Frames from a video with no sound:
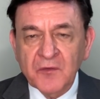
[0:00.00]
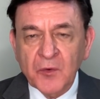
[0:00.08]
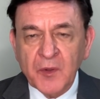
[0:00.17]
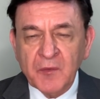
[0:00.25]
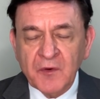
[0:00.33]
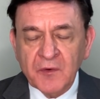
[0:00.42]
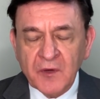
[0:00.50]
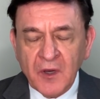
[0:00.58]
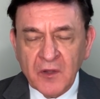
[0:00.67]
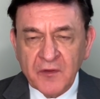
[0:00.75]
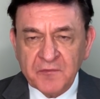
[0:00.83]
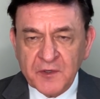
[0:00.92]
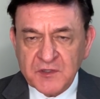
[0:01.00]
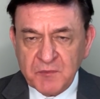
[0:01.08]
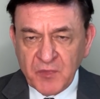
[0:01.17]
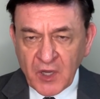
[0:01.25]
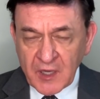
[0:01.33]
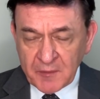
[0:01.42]
If you recall, the
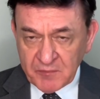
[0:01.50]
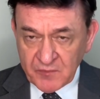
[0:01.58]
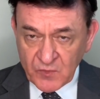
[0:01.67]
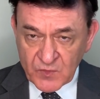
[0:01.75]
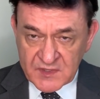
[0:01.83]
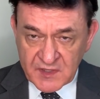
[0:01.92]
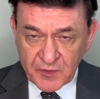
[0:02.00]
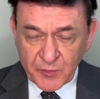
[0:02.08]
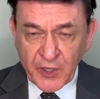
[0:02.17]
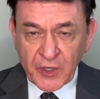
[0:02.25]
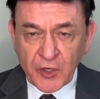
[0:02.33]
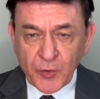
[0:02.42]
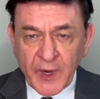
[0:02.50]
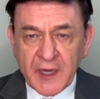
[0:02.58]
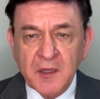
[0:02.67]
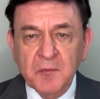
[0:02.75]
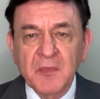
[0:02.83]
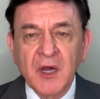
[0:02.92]
first bomb was an
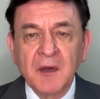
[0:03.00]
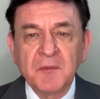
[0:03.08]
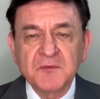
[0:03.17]
uranium bomb.